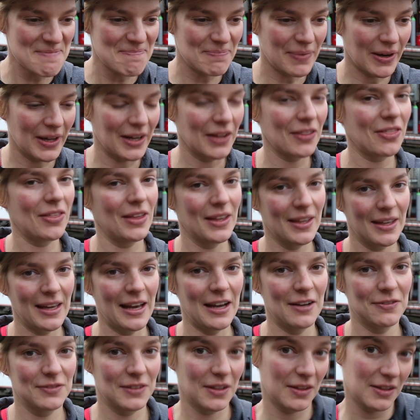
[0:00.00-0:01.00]
But I think
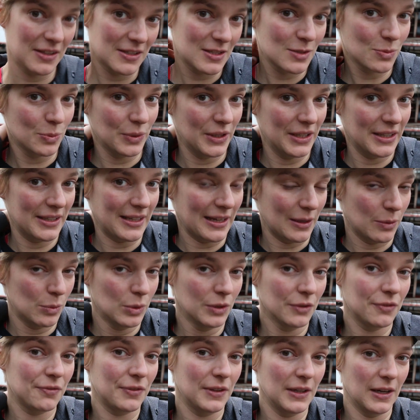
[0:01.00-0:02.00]
after this week I
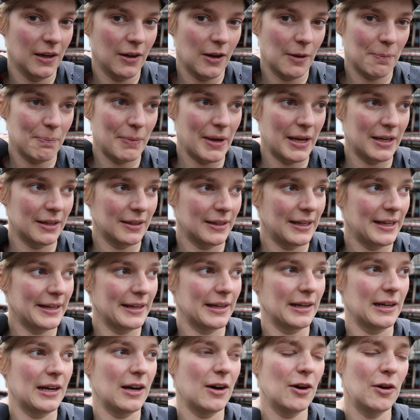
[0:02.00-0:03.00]
will feel a lot better and
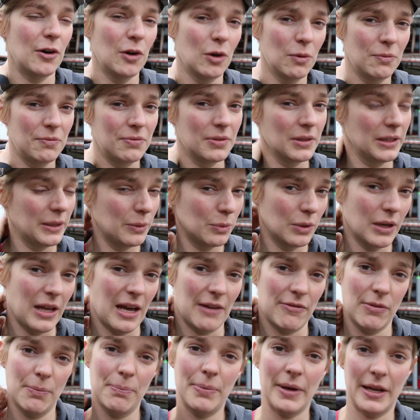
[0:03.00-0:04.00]
I hopefully will
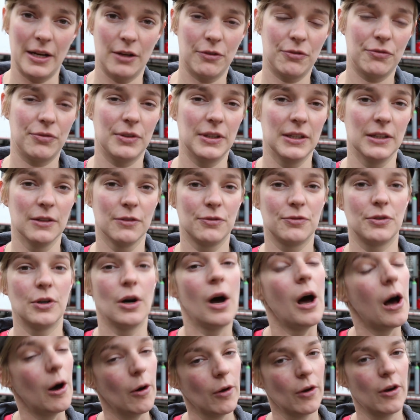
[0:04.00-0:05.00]
have a better feel for
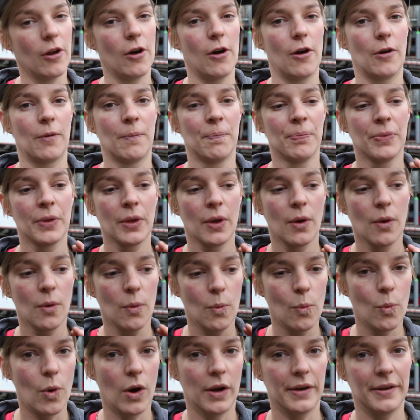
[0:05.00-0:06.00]
how long
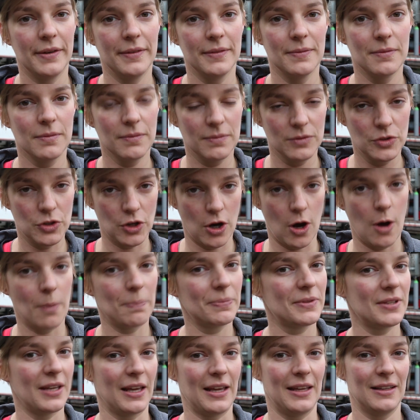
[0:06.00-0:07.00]
what
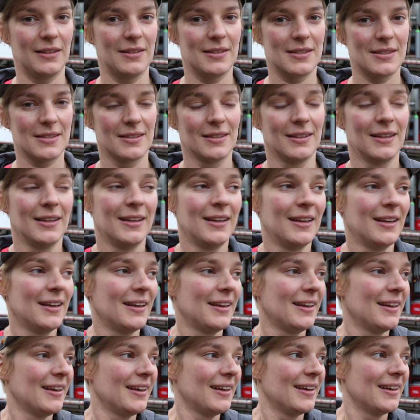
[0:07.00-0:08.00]
job takes.
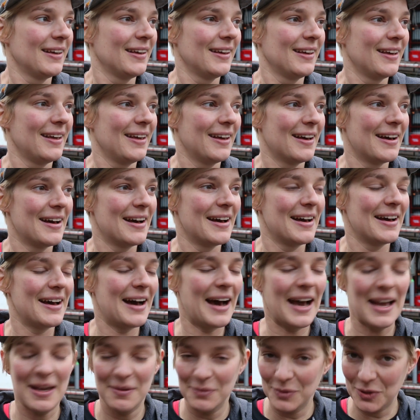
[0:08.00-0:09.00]

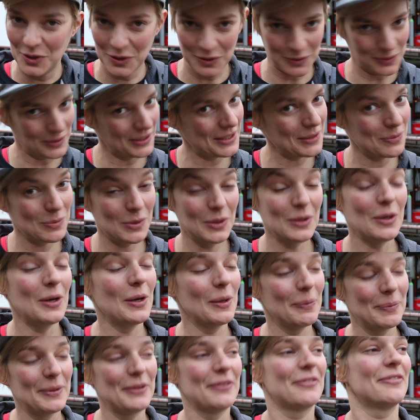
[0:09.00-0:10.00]
I am sure it will
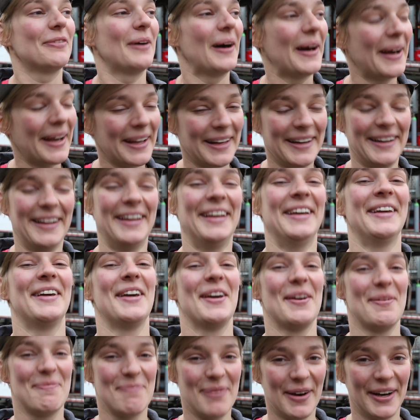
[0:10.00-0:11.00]
all be fine,
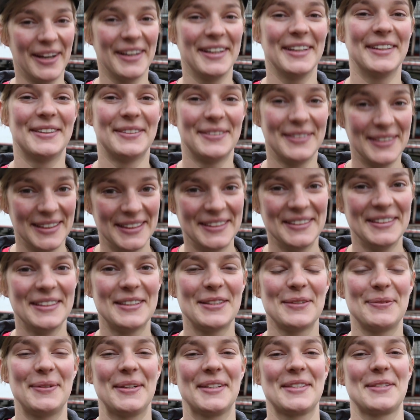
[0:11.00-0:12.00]
but I really need
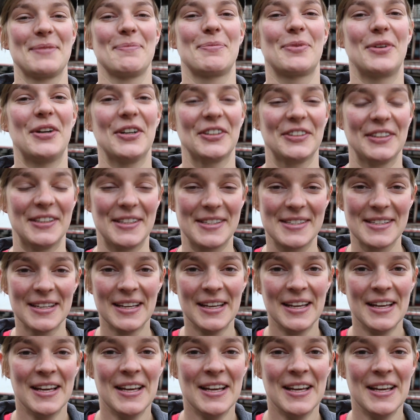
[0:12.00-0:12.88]
to make some progress.